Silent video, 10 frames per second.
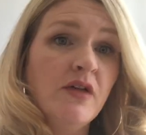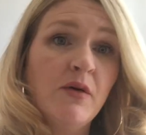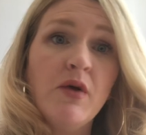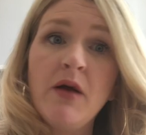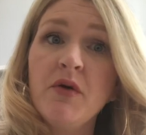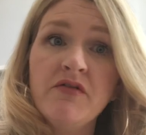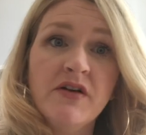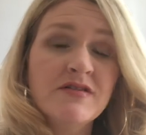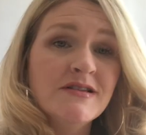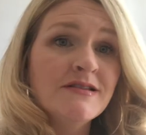Like when I wear
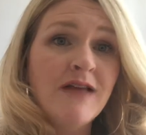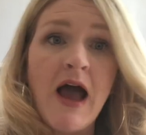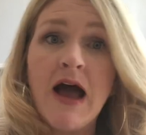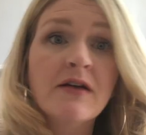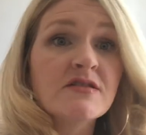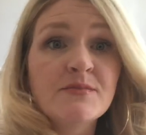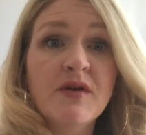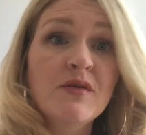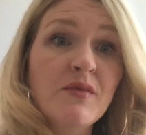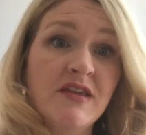fragrances, I don't
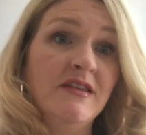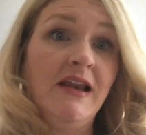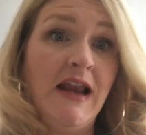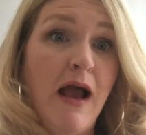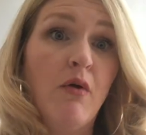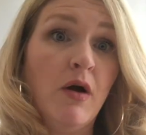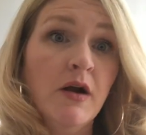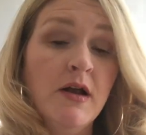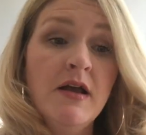smell them within like an hour.